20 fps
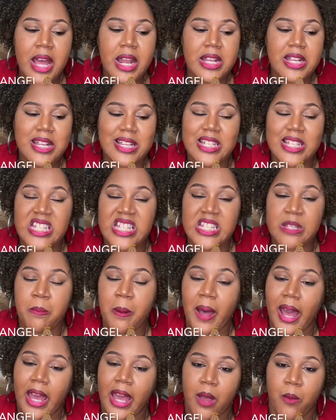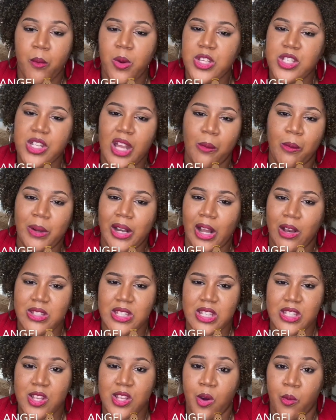despite what else
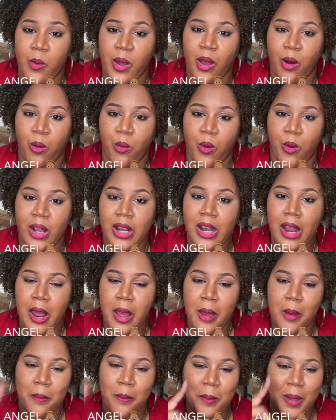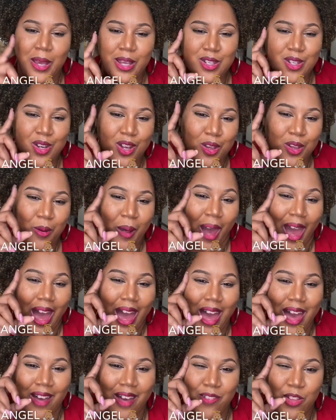is going on. Make sure you
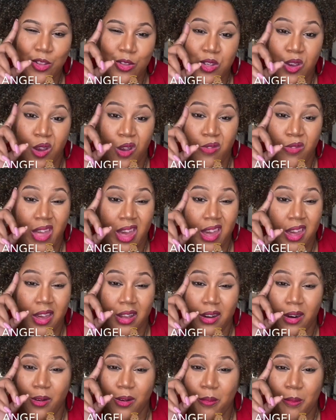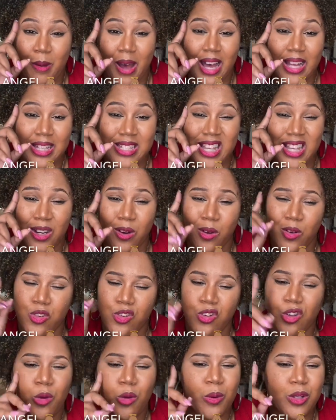turn that good old mindset on.
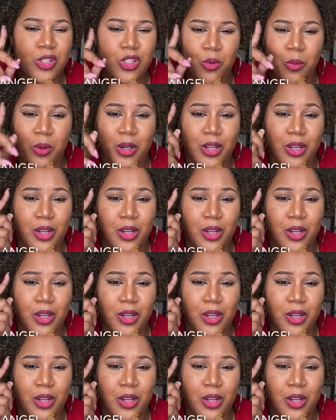Do what you want to